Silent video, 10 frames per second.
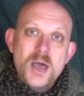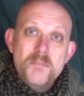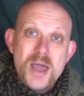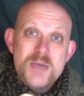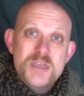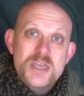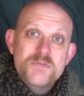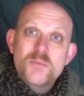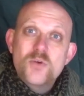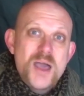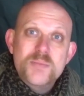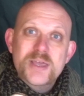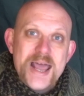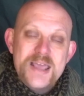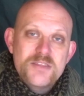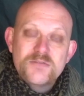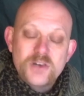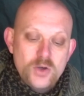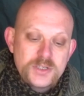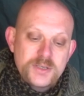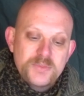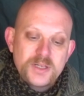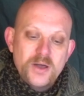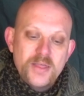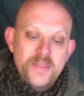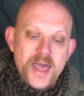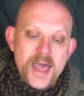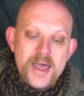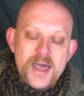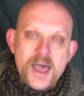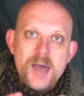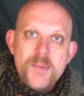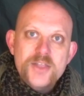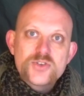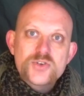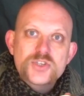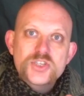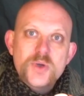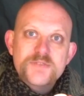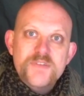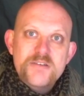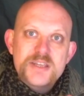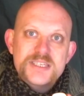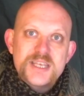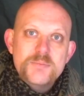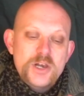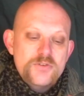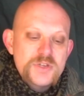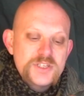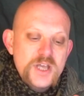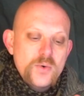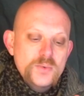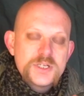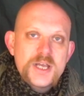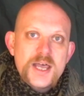maybe even more, maybe an eighth of a log, something like that, and you can do a very similar result.